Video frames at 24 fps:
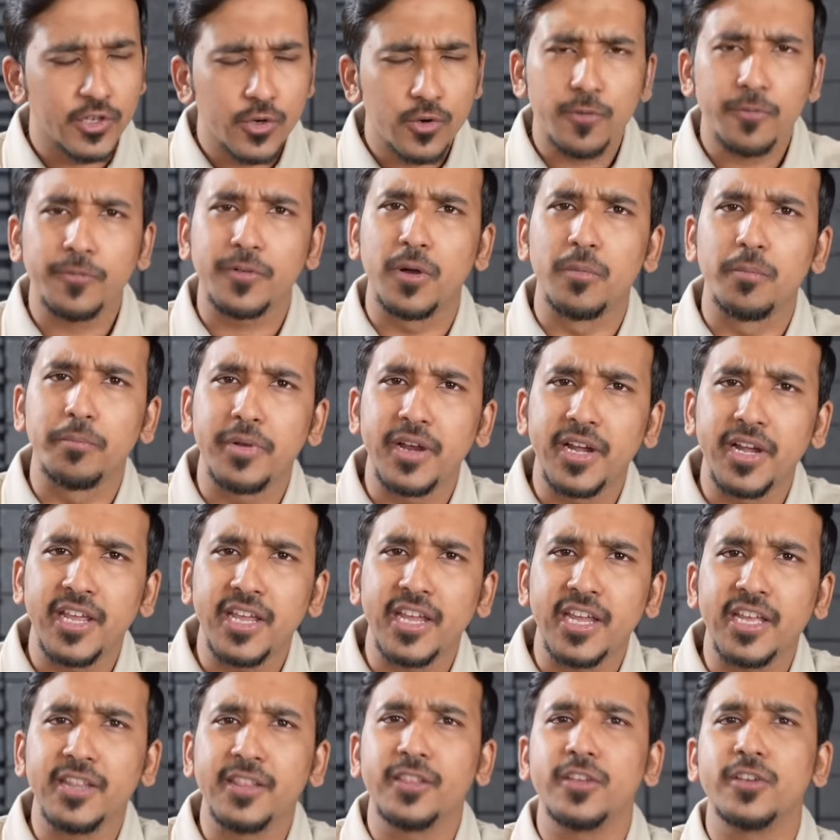instead of
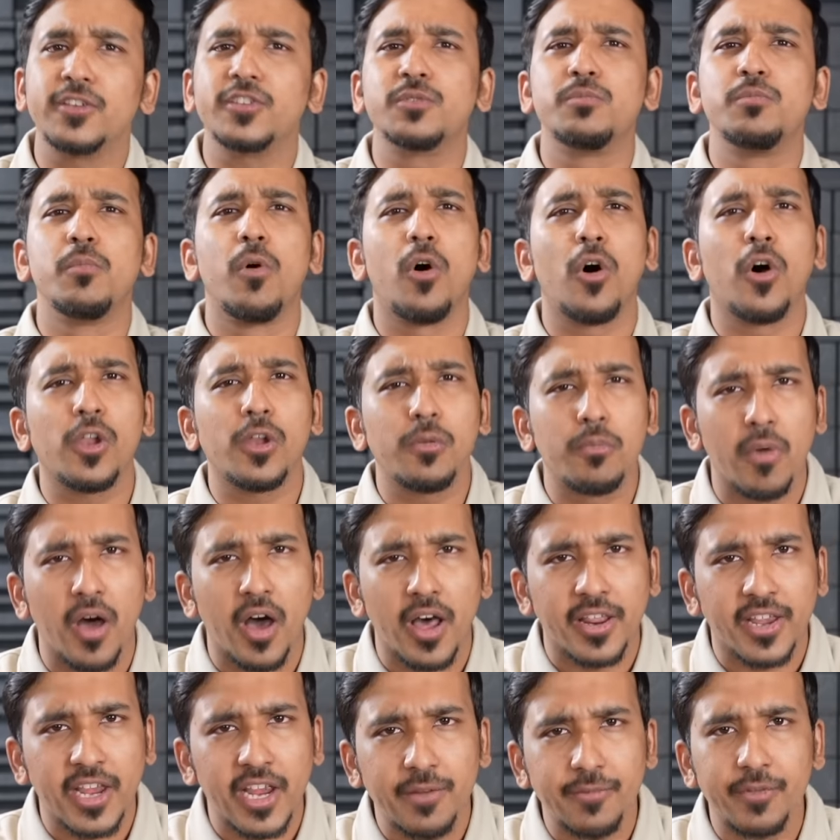competing in the small
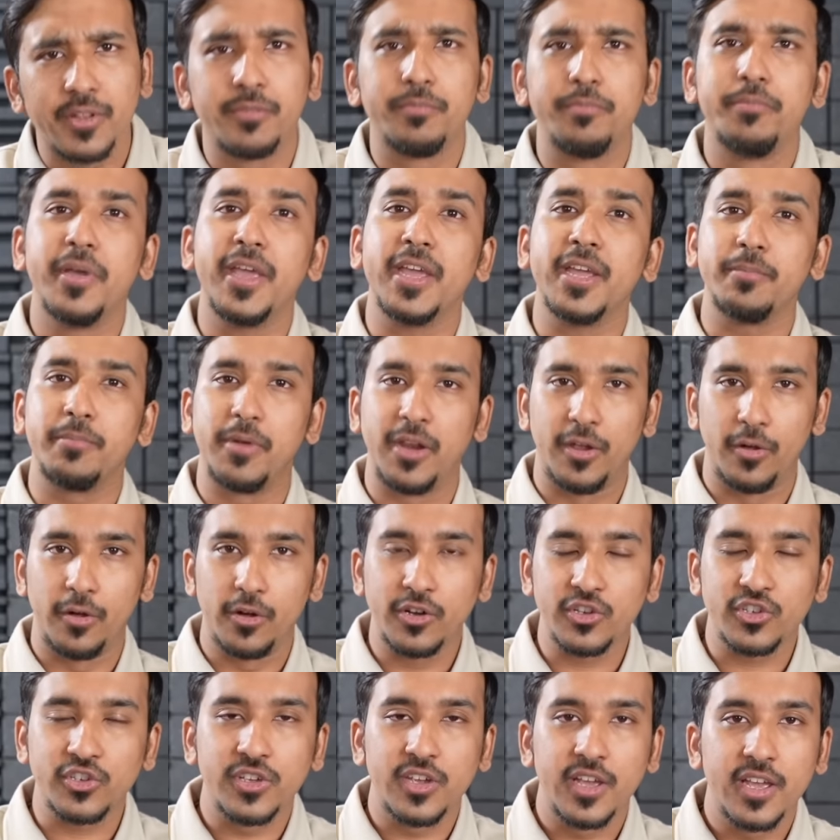market with big
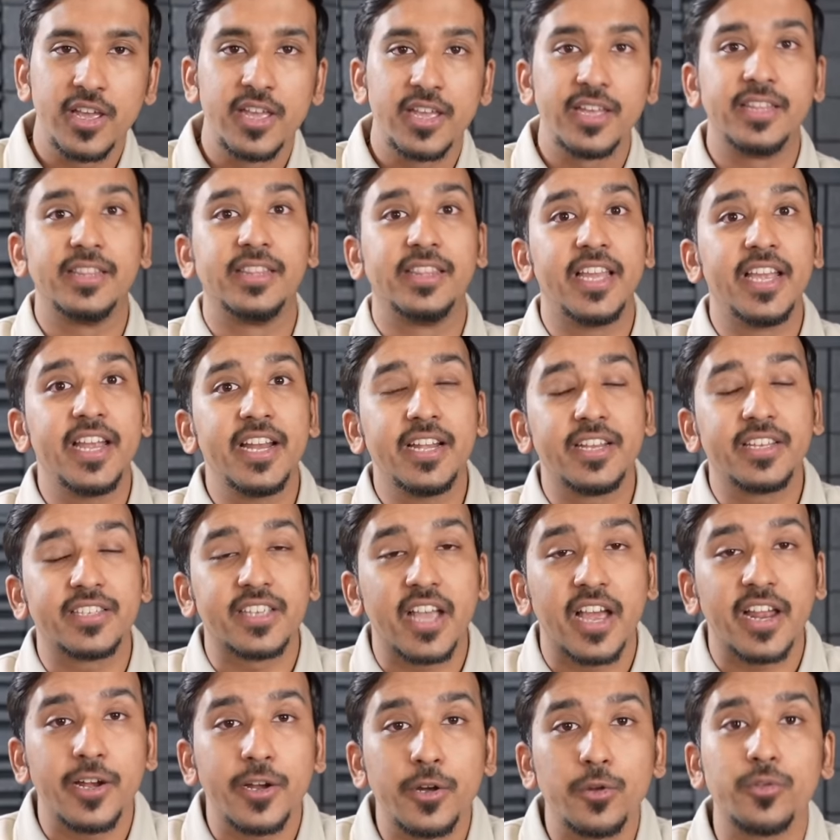players, they
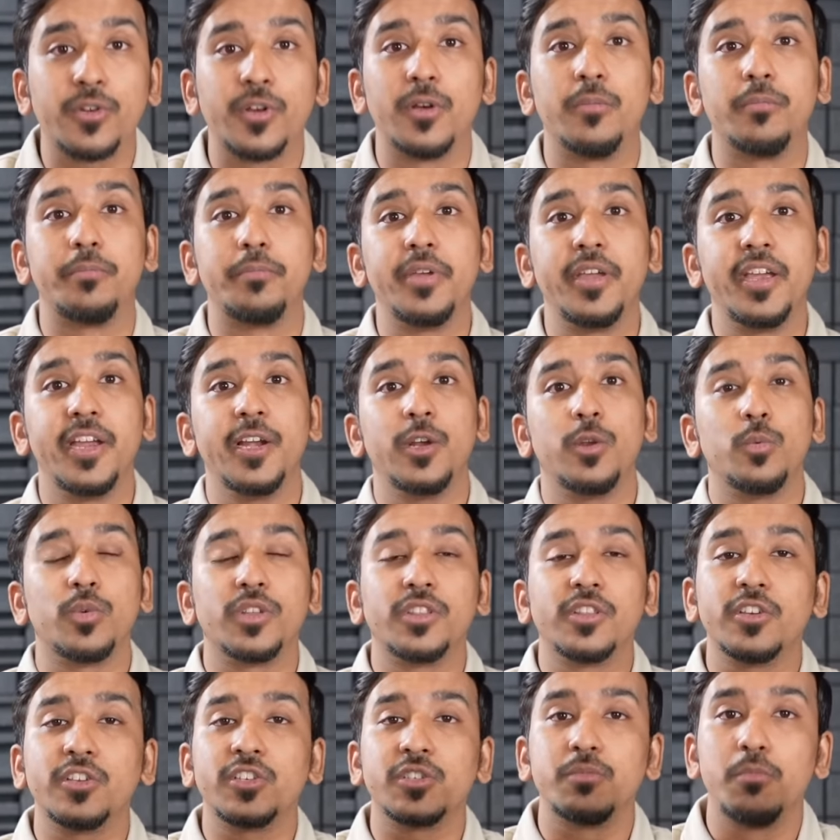decided to compete
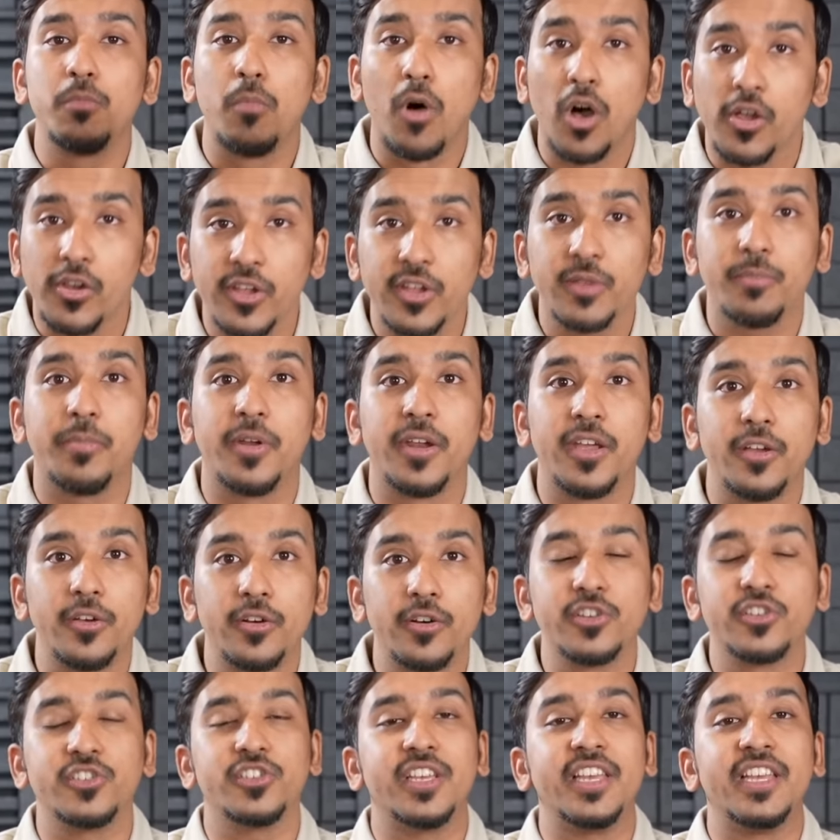with the smaller
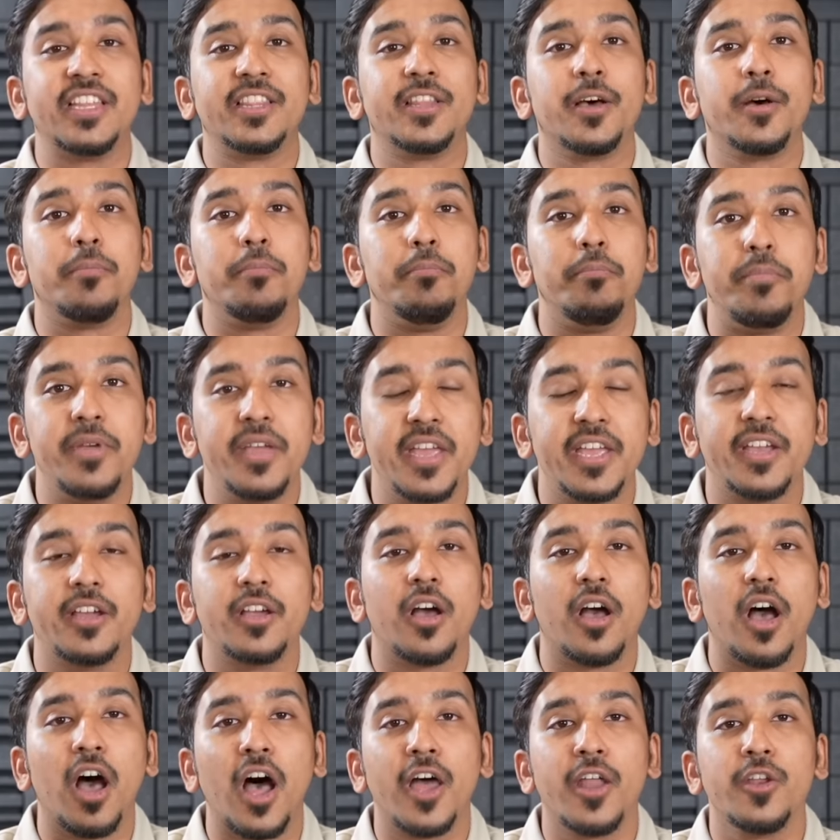players in the
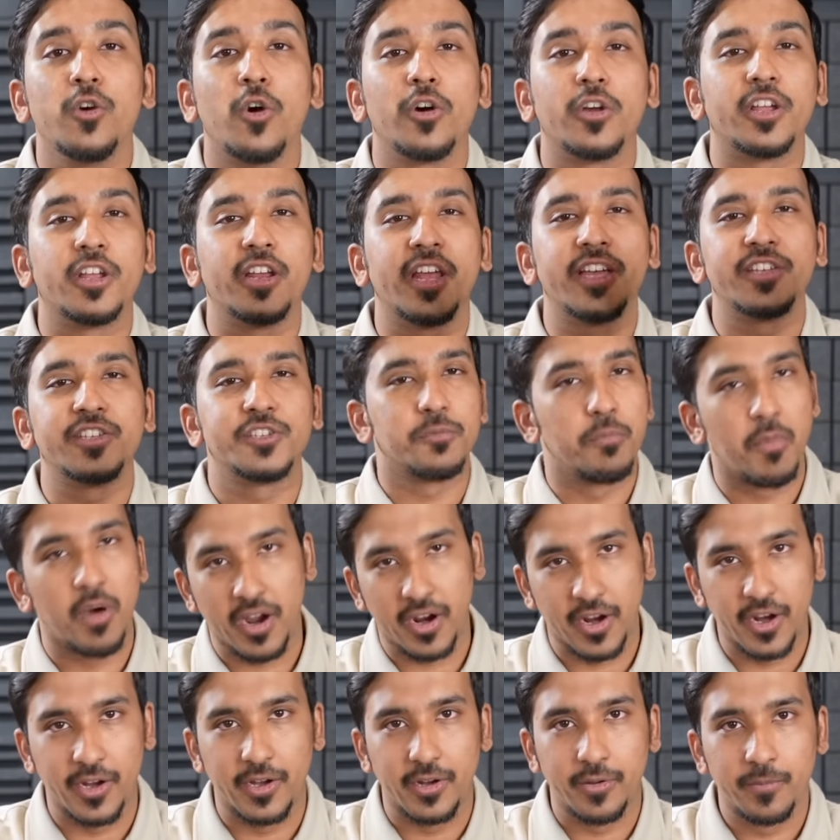big unorganized
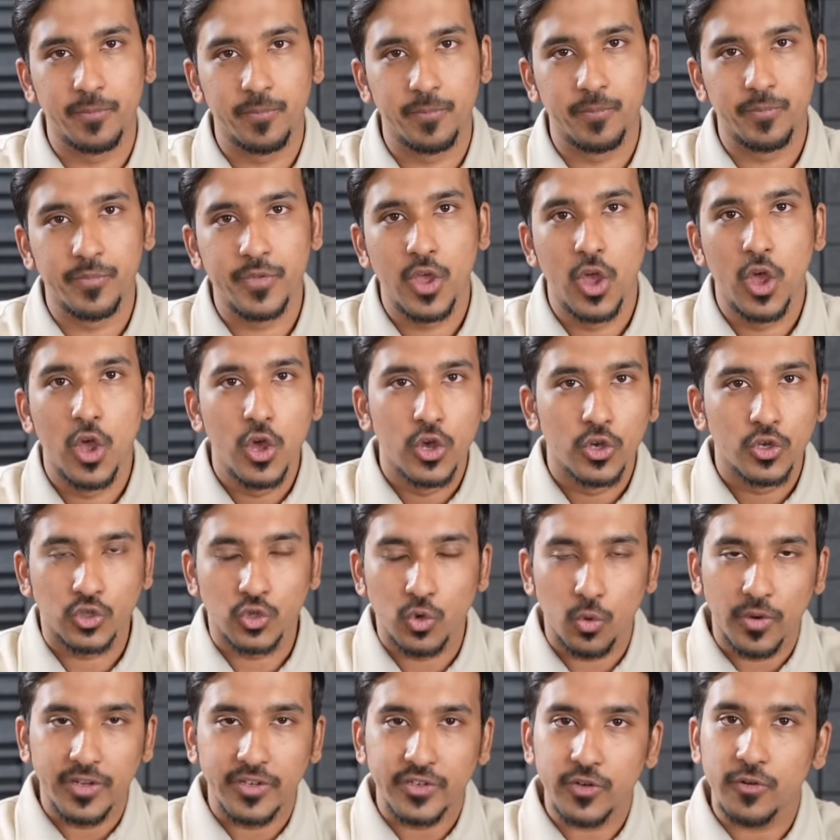market.
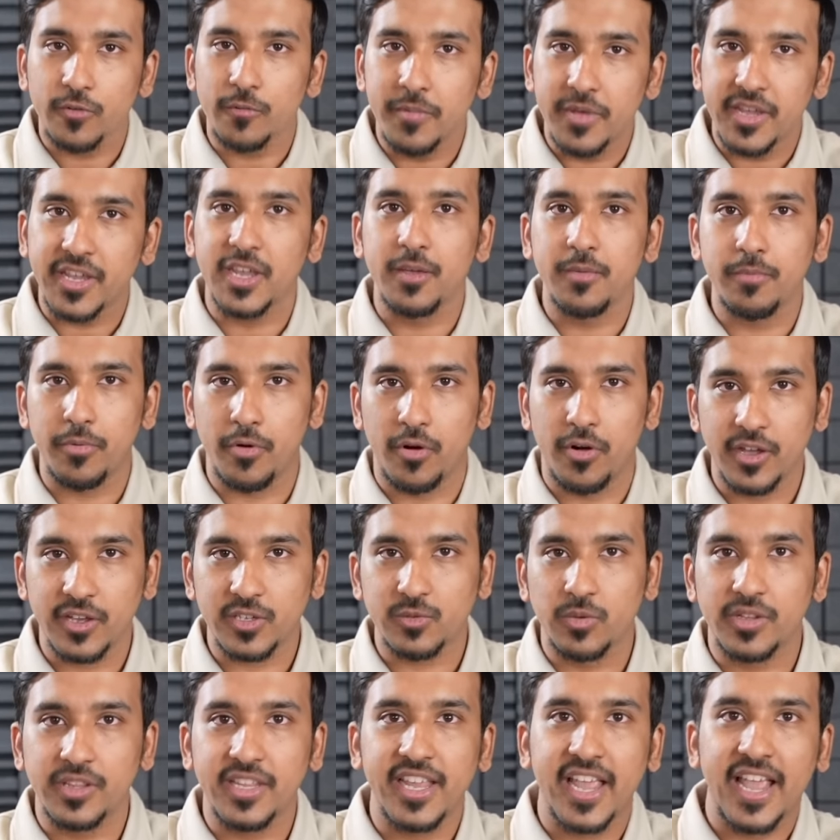So instead of making
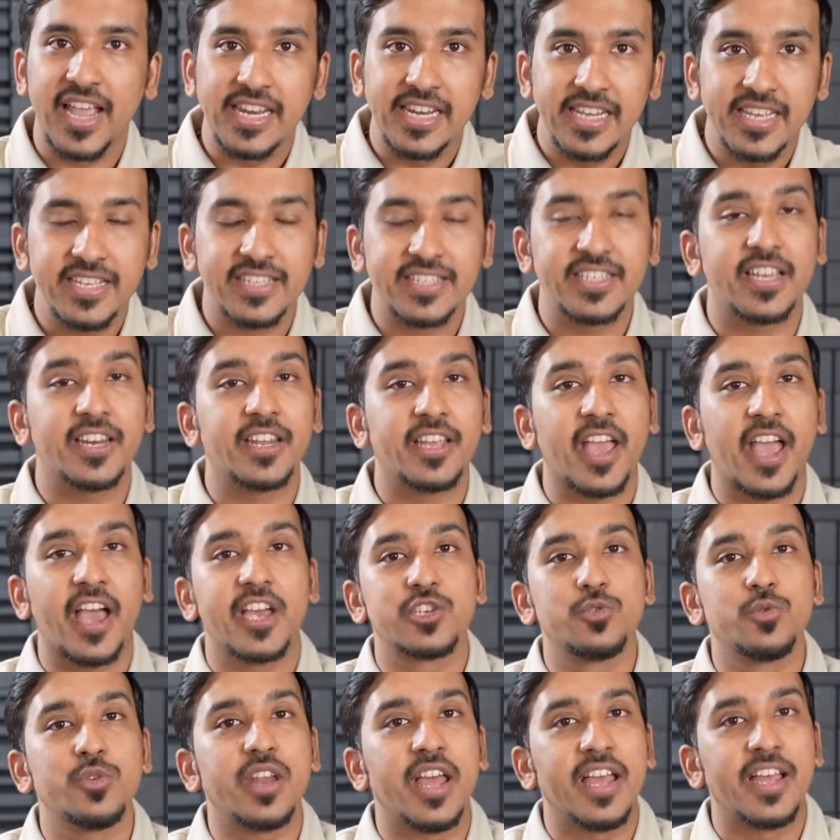products for the elites and
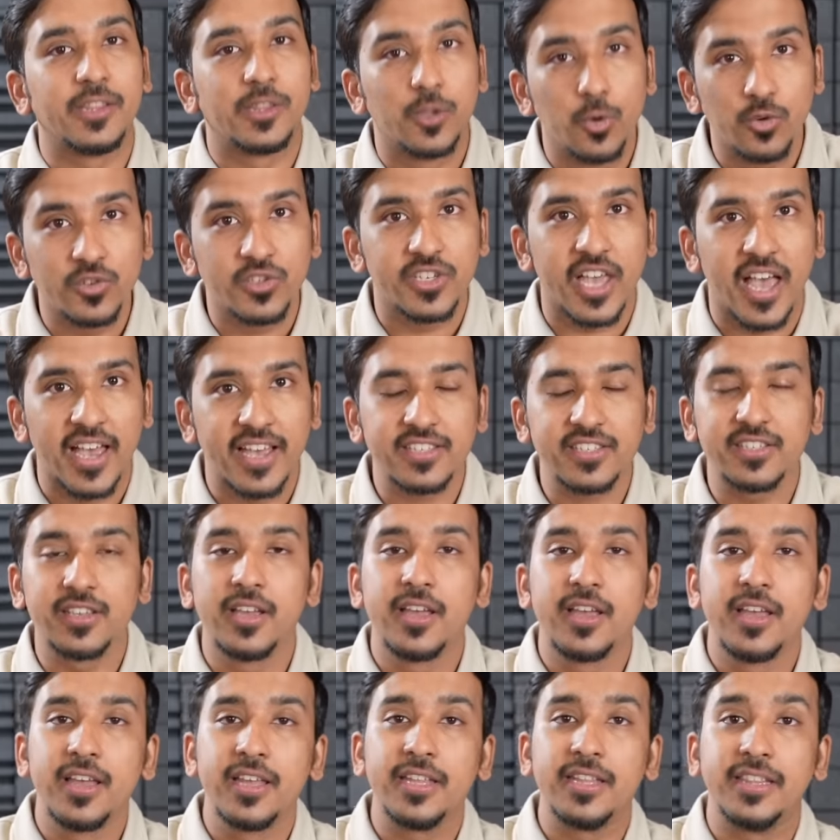casual
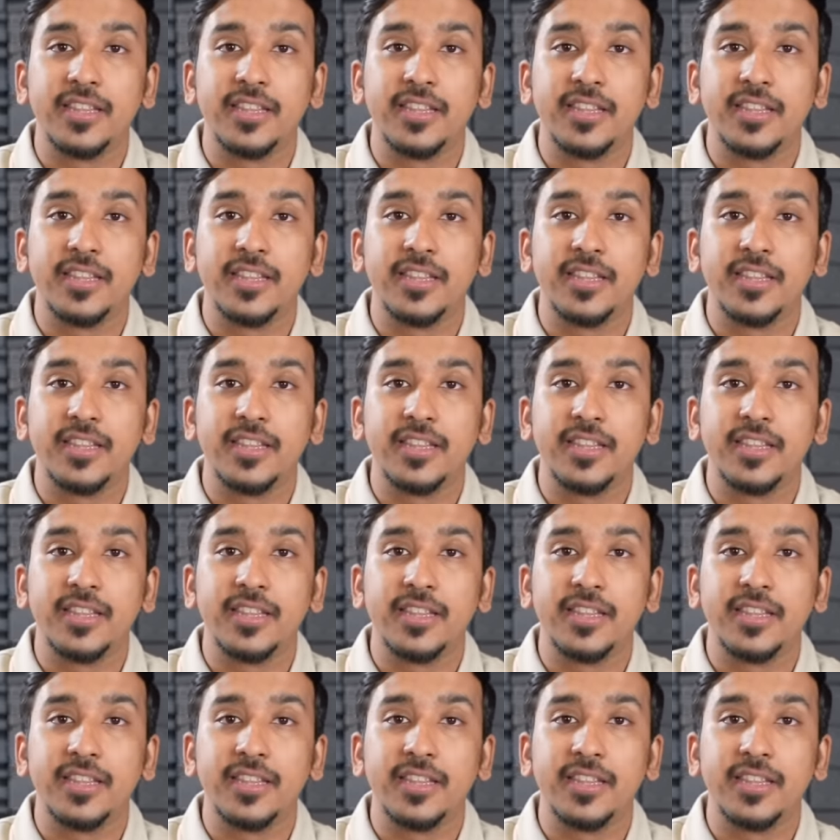enthusiasts,